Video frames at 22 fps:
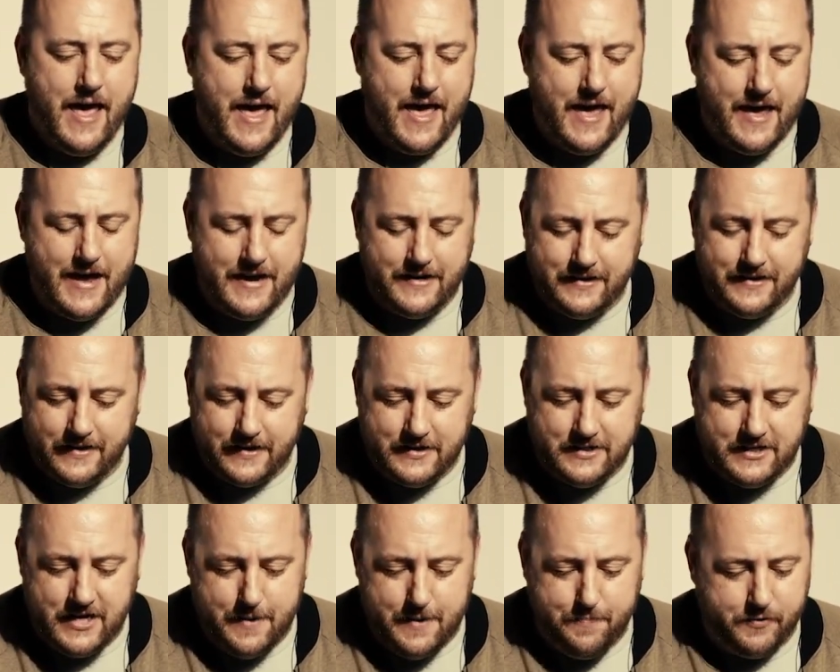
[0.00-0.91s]
and in the
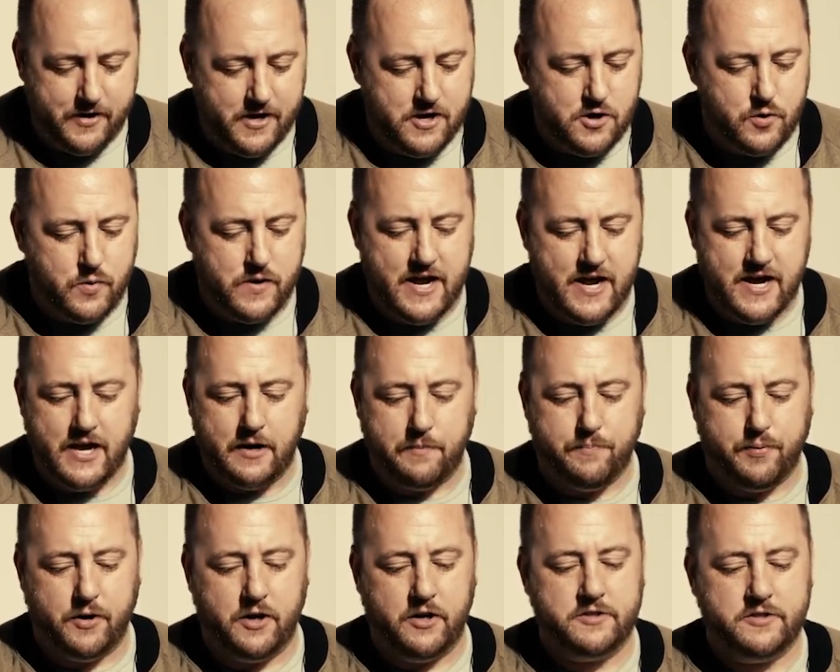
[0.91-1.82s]
deeply unique
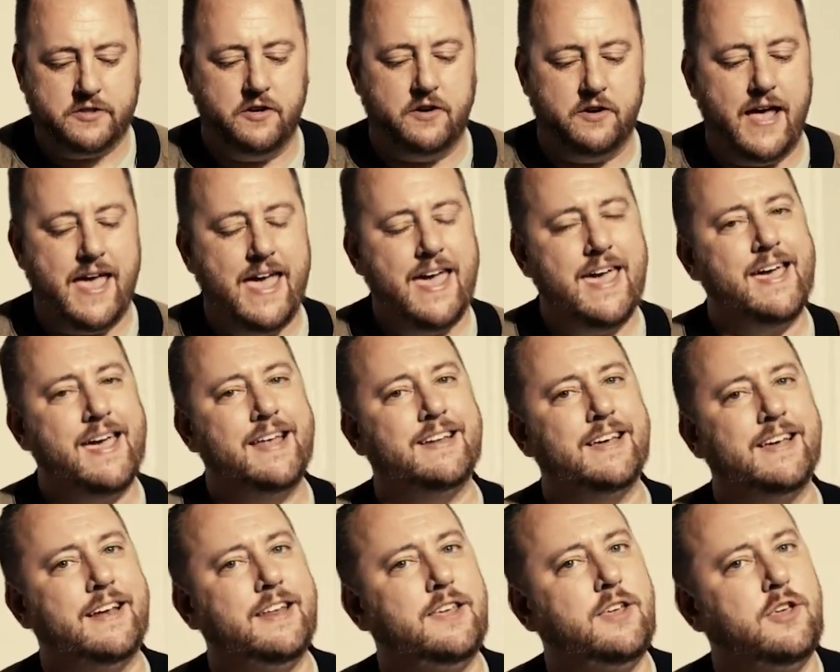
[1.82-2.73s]
and personal and
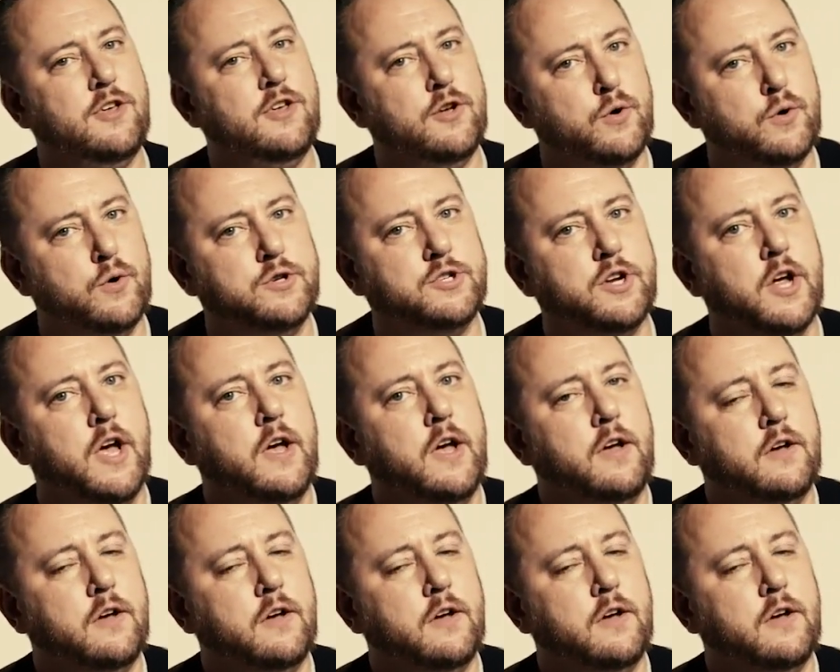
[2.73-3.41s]
in huge